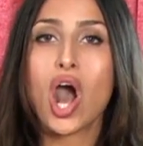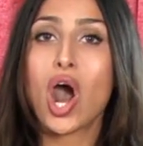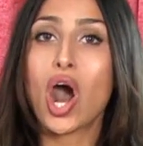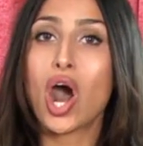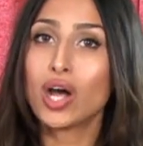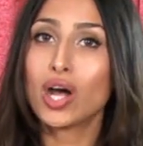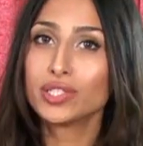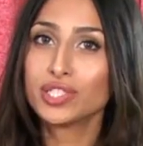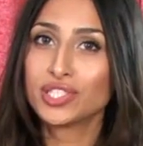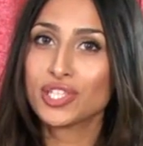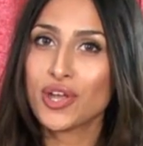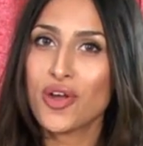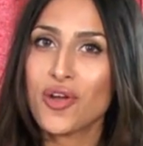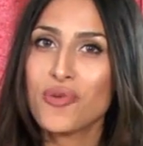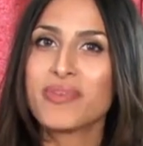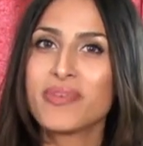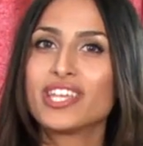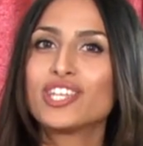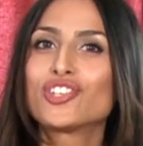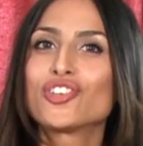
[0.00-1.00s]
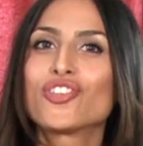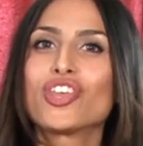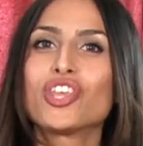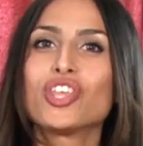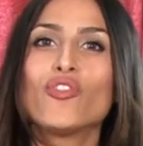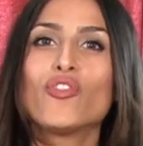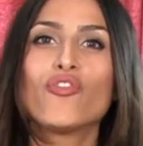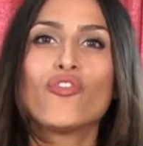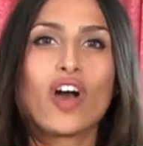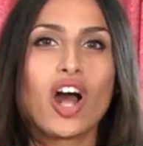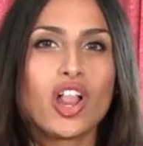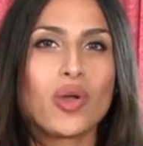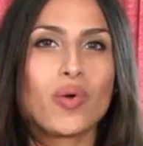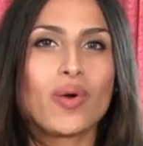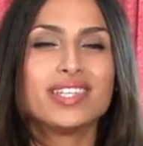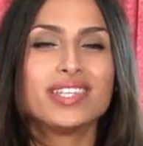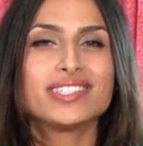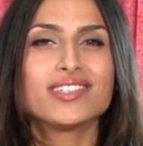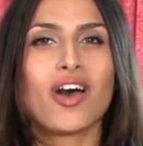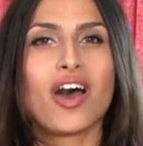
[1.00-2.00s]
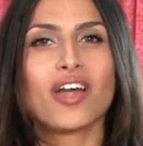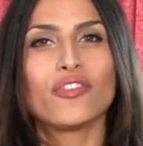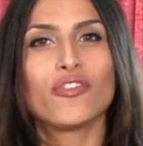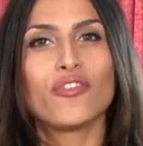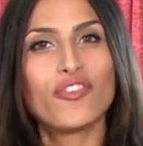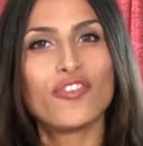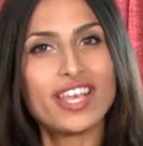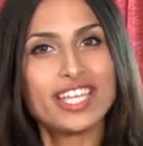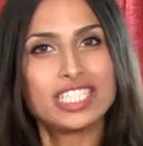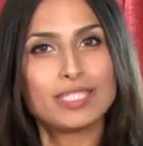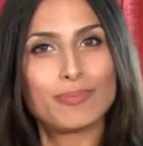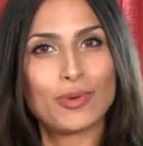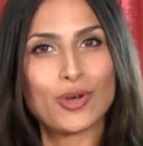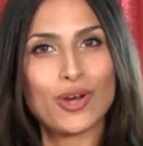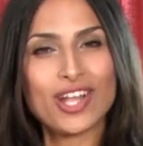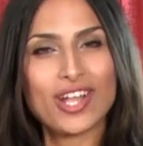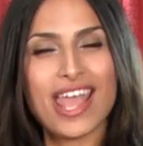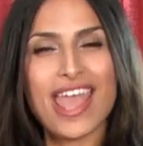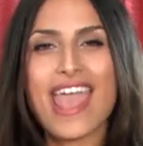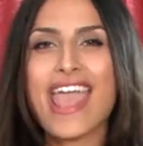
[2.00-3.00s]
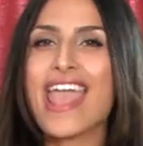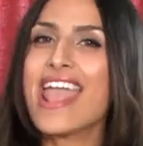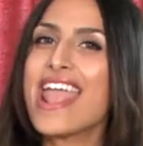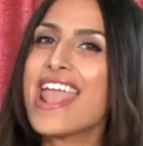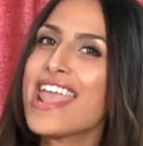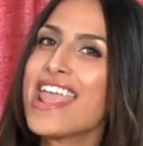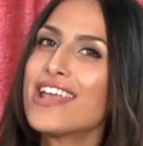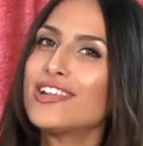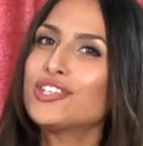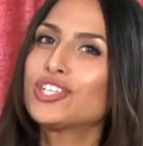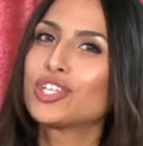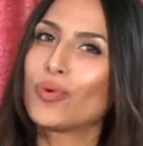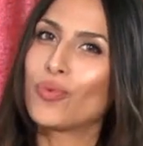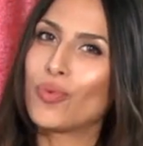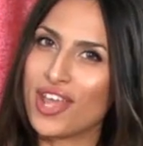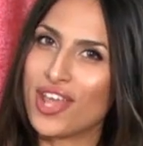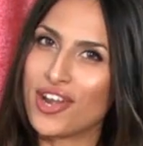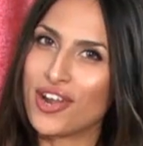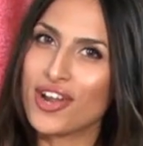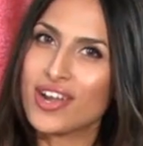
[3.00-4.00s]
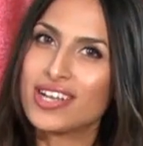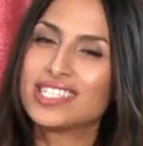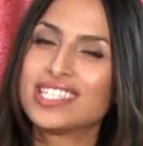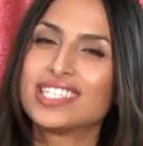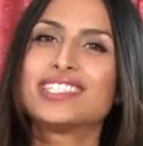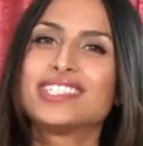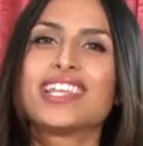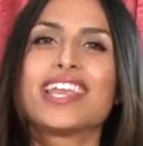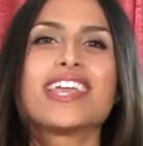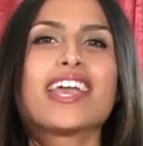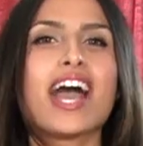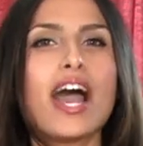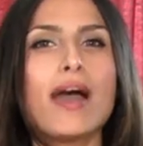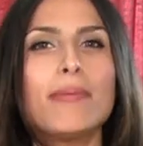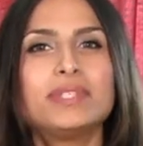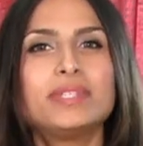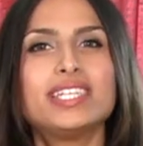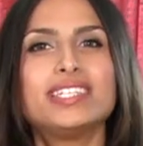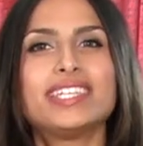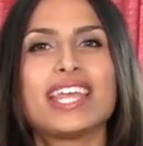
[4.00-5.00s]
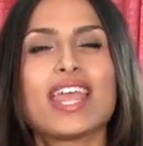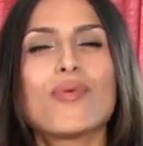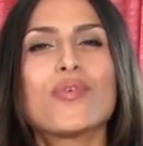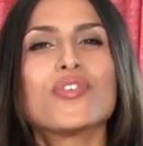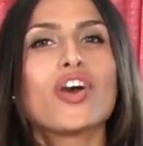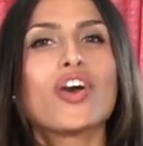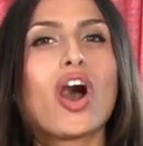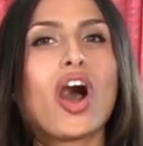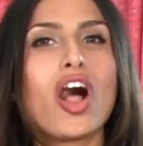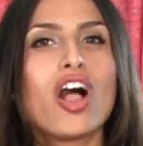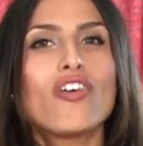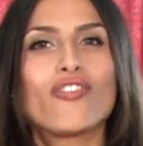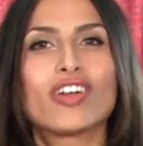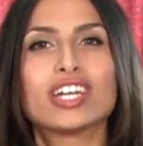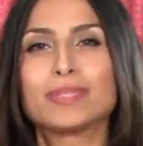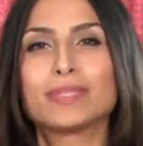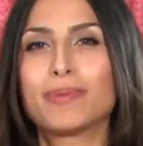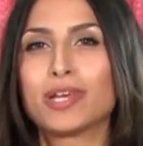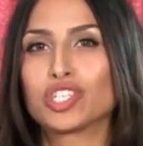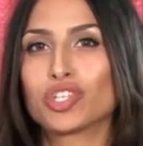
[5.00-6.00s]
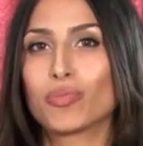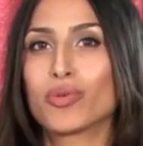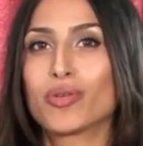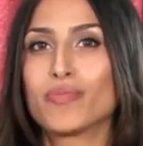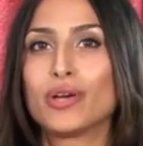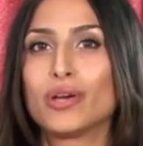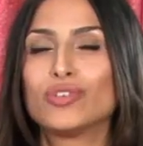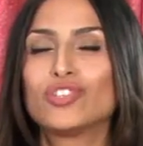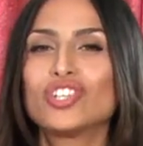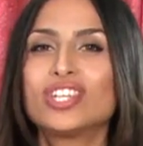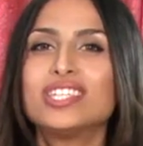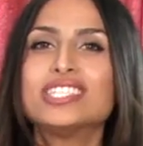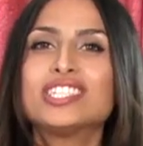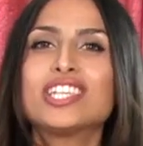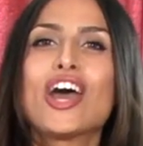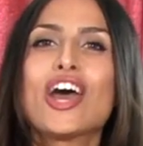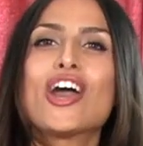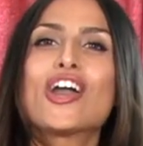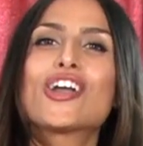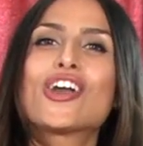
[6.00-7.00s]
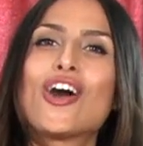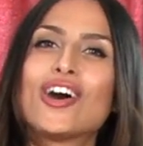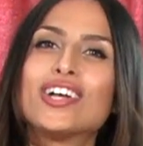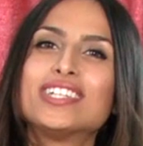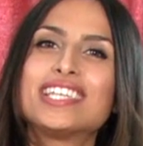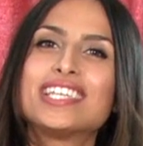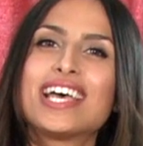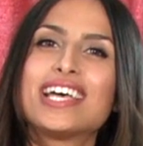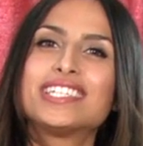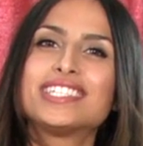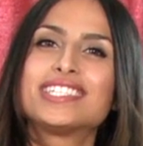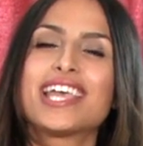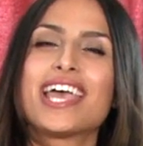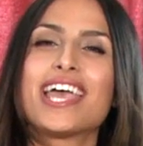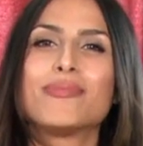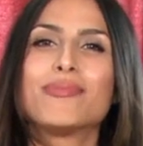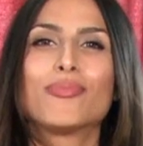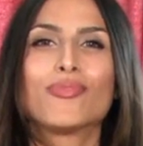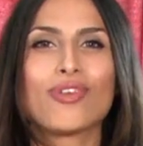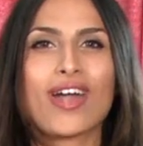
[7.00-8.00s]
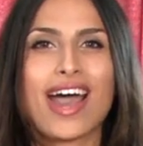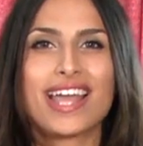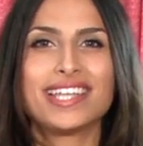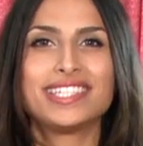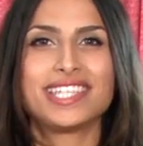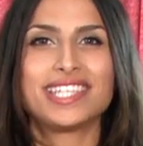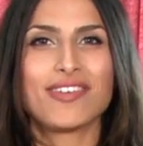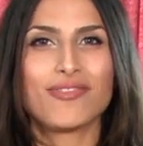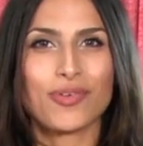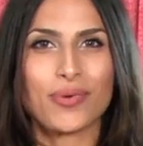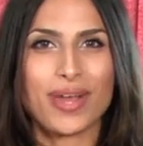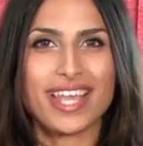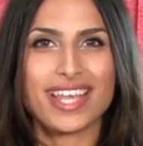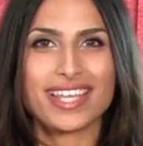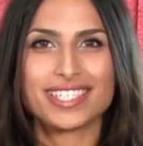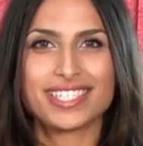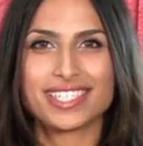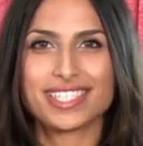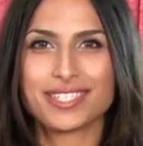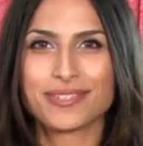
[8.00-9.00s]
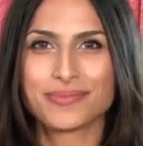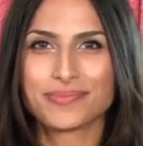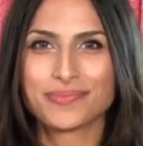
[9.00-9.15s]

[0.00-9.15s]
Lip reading: Also, make sure that you follow us on Facebook and Twitter to stay up to date with all of our special promotions, contests, and prize giveaways.